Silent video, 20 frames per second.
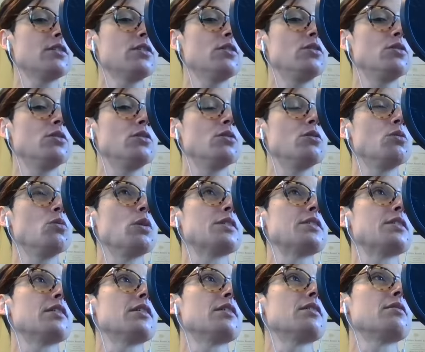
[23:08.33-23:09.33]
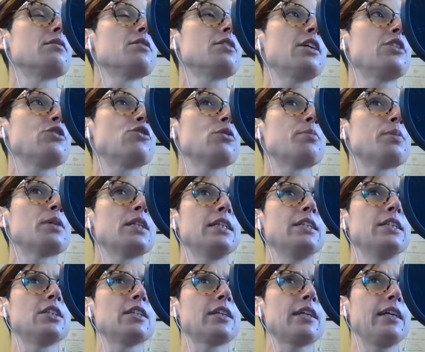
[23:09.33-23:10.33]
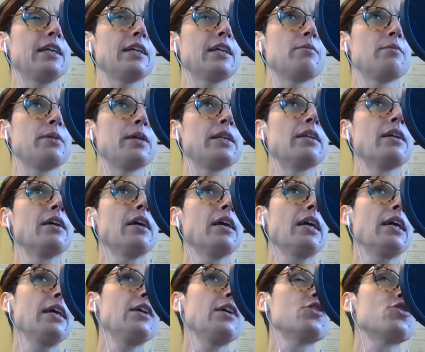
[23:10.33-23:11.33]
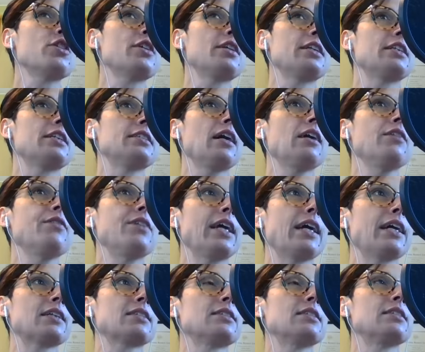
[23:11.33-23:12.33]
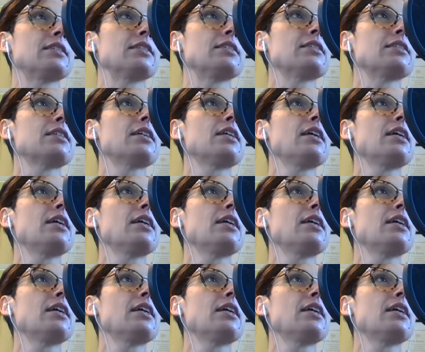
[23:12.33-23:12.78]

who was a tetraplegic, he had been injured in a diving accident